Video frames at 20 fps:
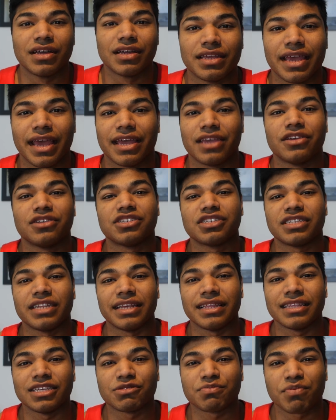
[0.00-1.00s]
Yeah, you're just
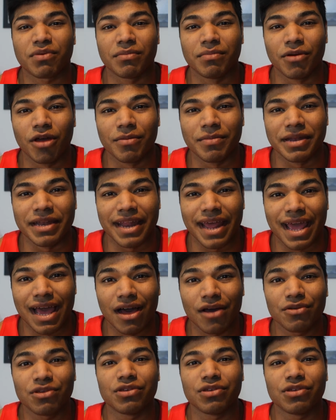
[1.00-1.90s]
in this moment now.